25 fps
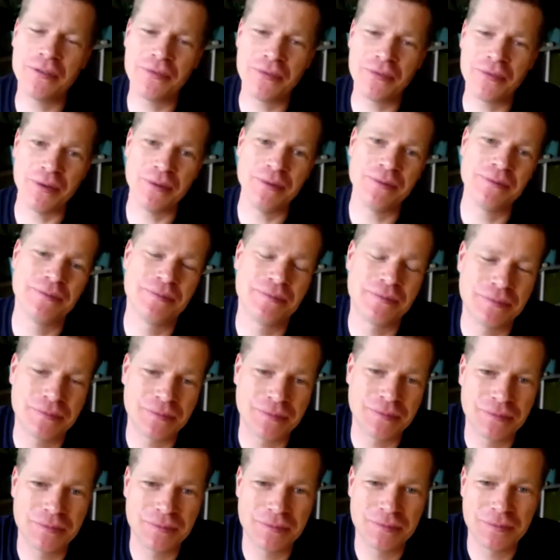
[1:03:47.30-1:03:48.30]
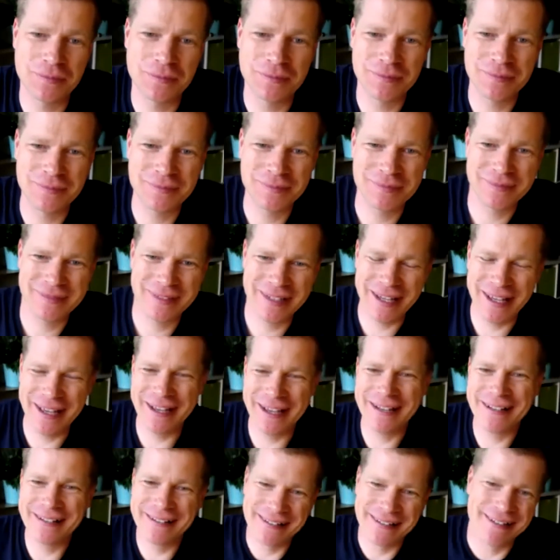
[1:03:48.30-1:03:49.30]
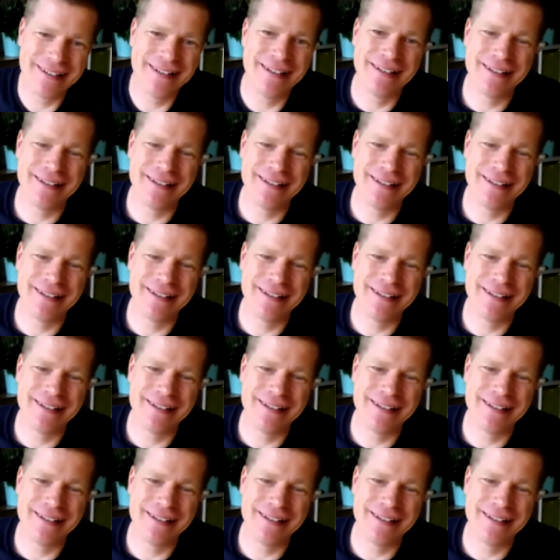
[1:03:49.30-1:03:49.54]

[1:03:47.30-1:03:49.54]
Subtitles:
I do remember. Yeah. Great.